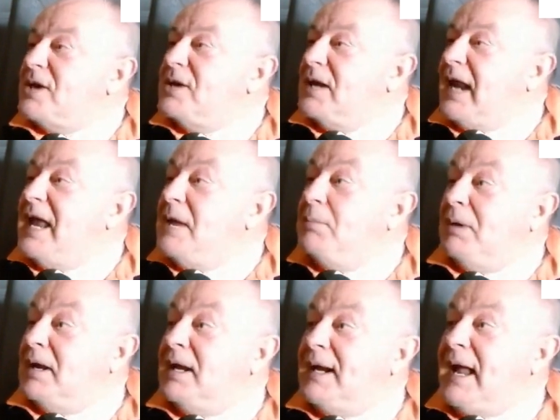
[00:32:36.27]
but that's
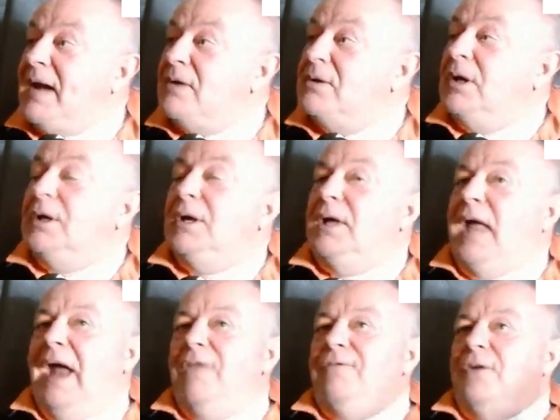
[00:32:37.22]
positive. It depends how you
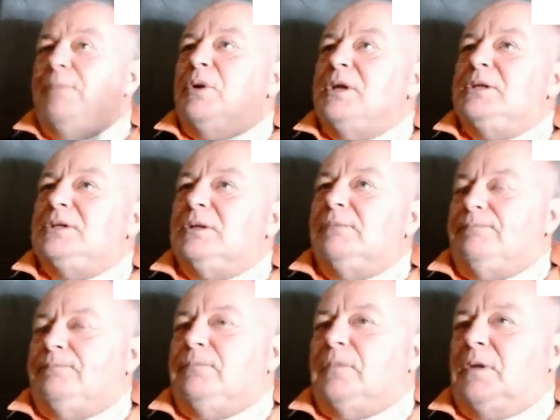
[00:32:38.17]
label it and how
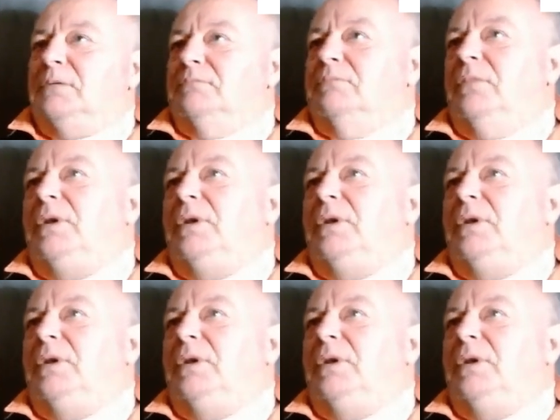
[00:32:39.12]
everybody.